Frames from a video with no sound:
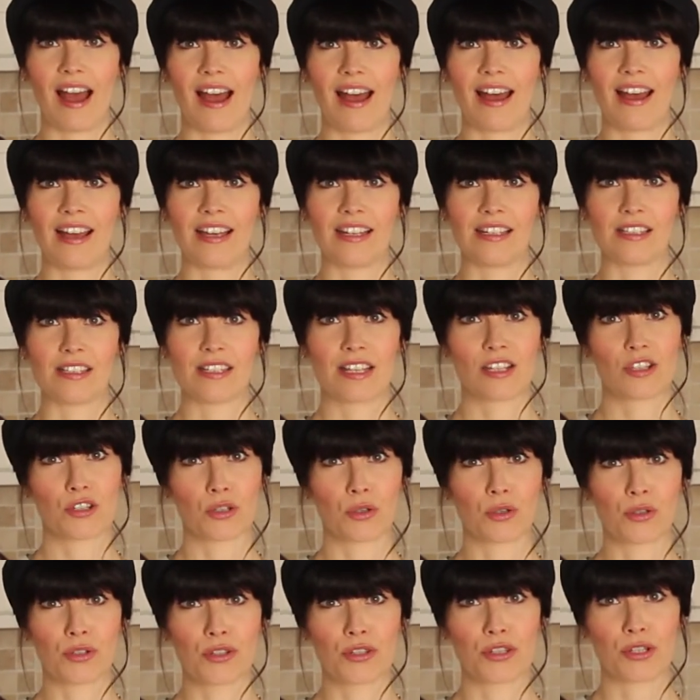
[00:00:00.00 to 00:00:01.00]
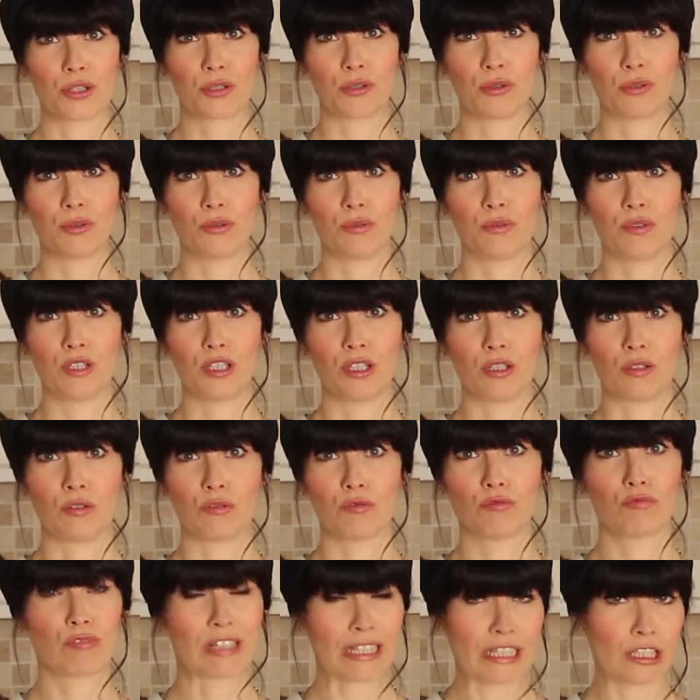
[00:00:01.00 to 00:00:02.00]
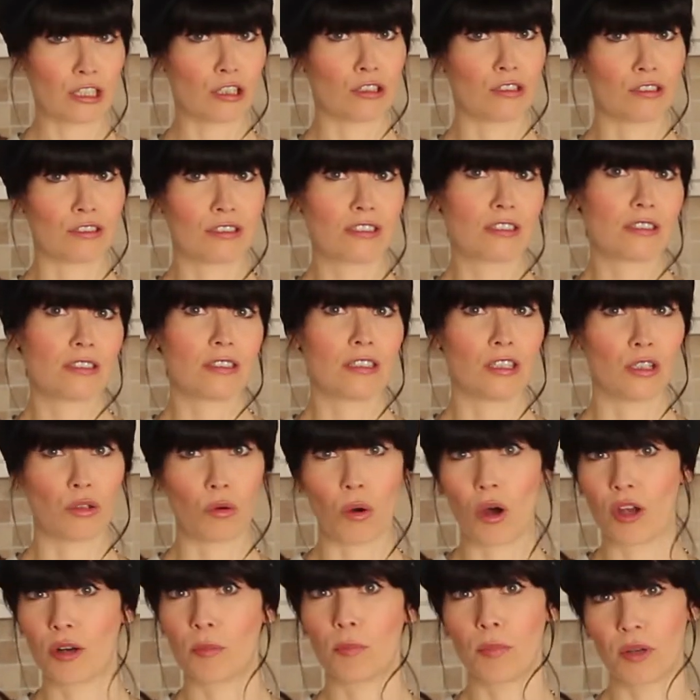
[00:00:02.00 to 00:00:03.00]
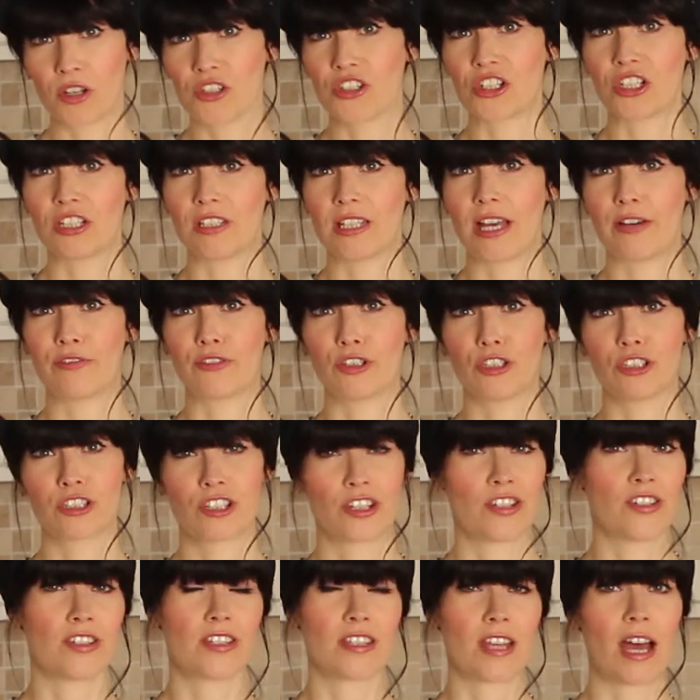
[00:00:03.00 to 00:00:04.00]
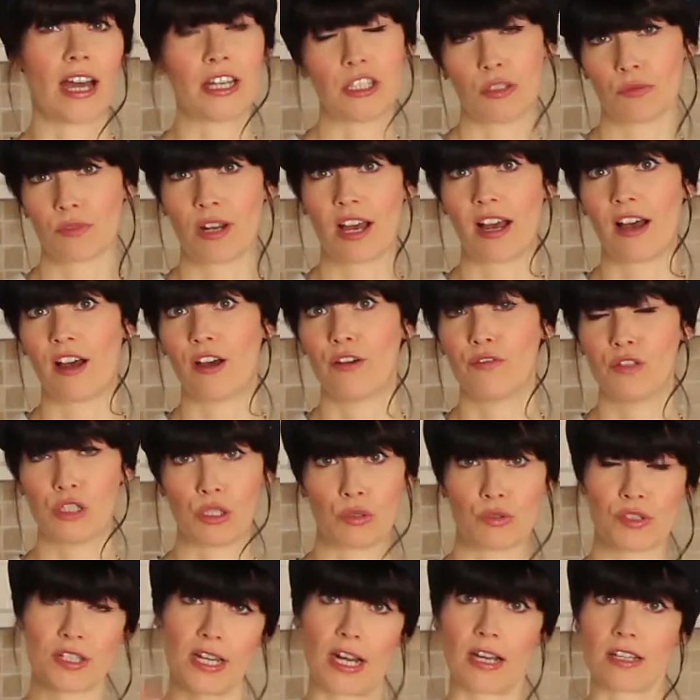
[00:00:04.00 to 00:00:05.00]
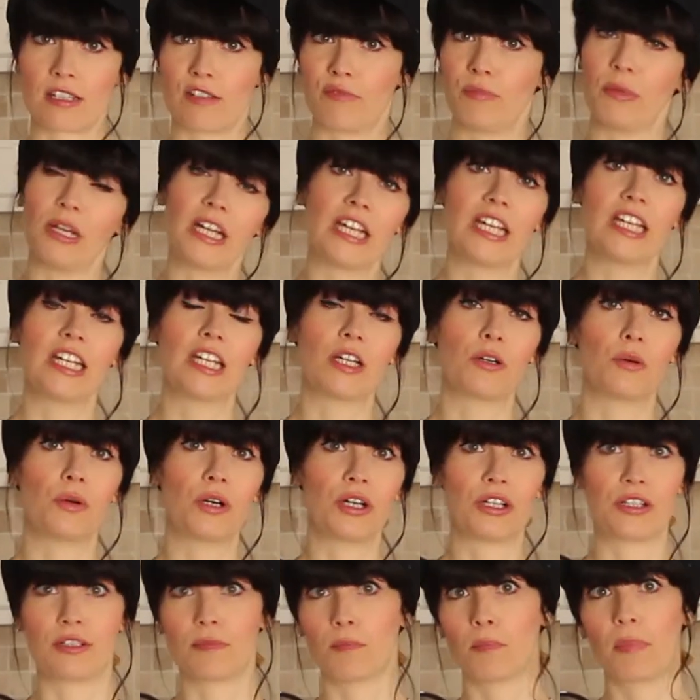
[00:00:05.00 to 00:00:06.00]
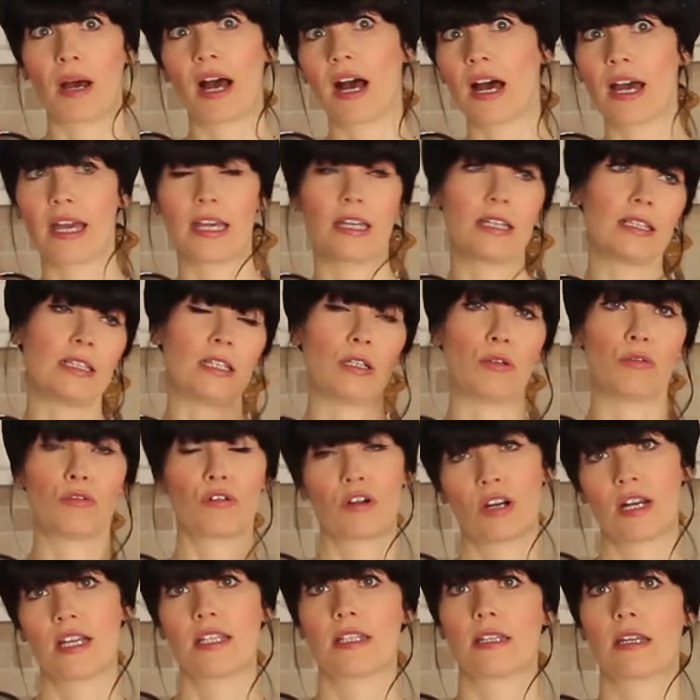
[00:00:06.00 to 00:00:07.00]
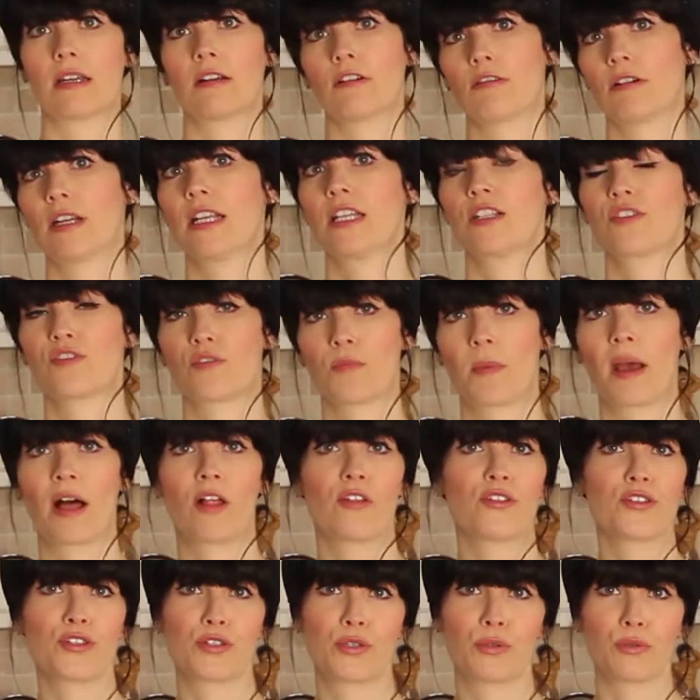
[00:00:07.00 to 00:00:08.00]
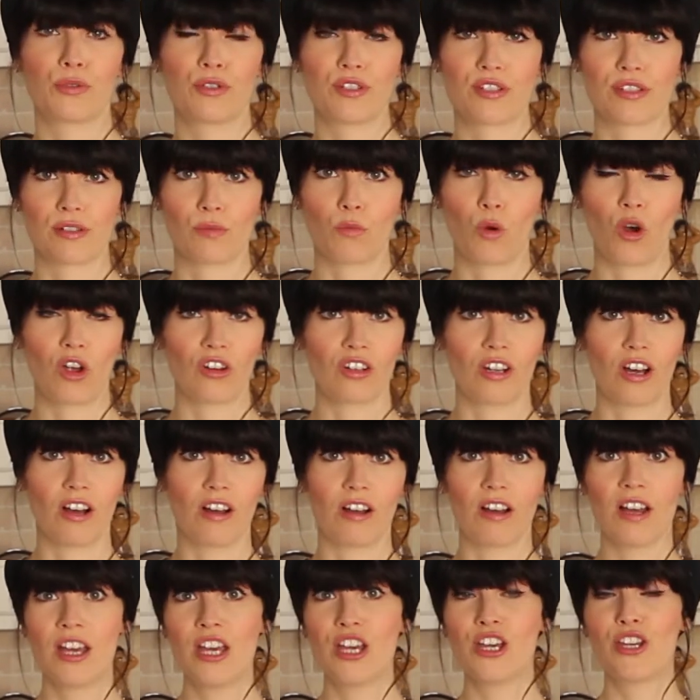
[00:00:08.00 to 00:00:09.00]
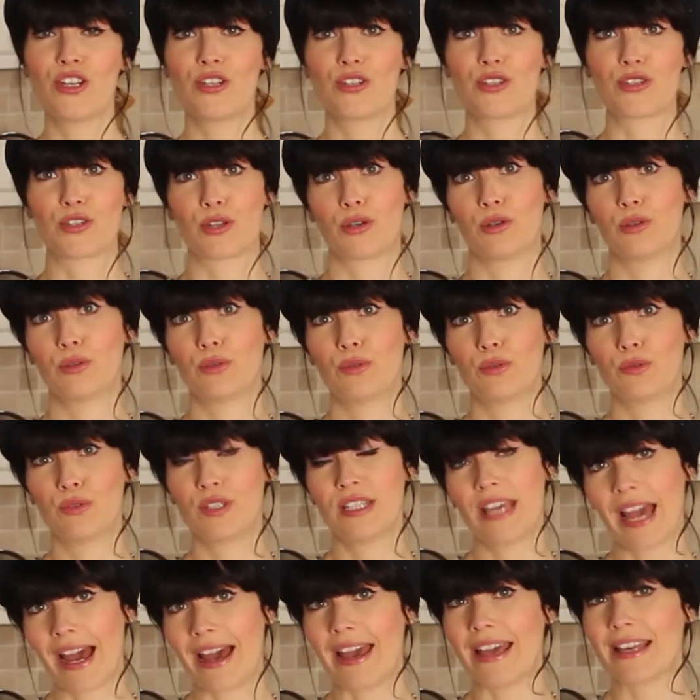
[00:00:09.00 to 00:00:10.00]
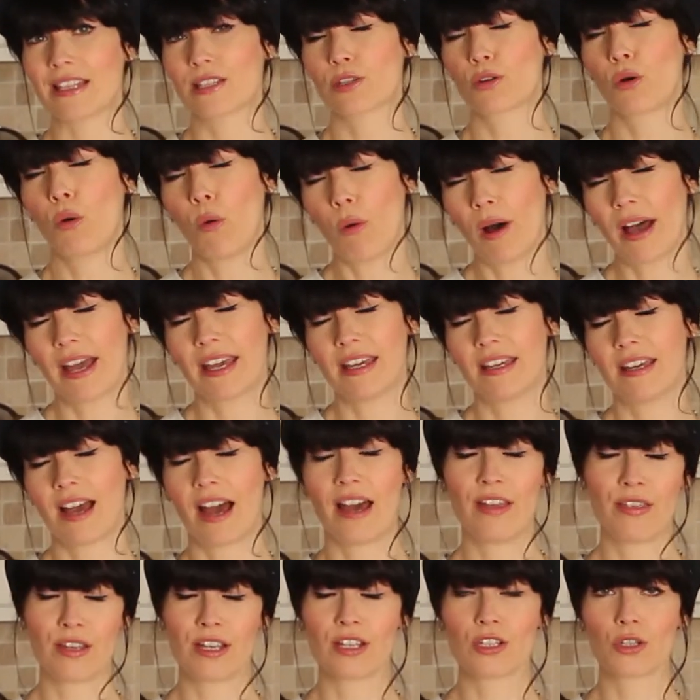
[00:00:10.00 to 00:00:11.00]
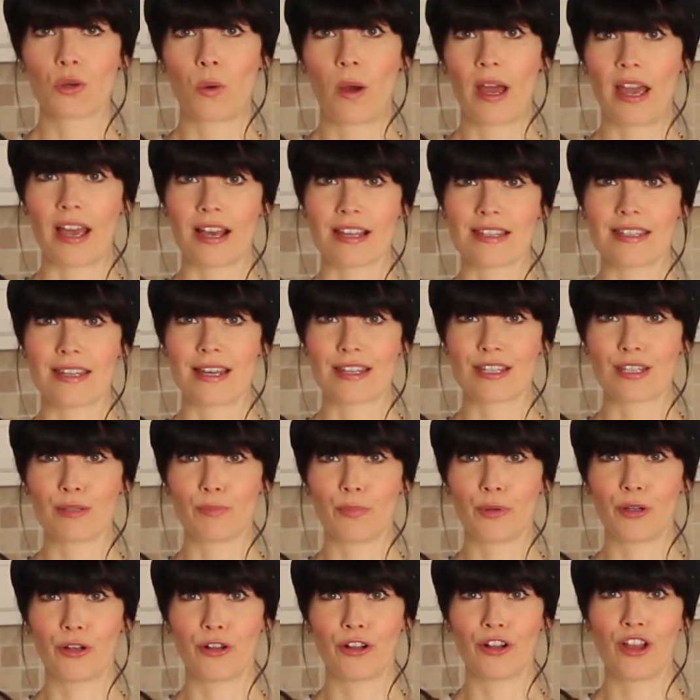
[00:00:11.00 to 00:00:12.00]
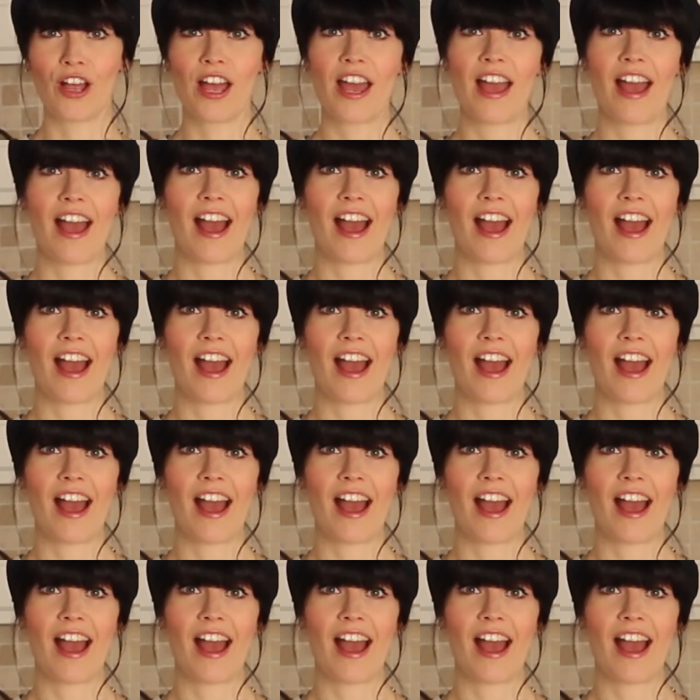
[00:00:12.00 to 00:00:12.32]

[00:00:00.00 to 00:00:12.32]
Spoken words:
and it's also, you know, really good, you know, on a budget level, because I don't have, you know, stacks of money to go out and buy, you know, crazy ingredients from health stores and whatnot. So yeah, it's quite, I think it's quite accessible.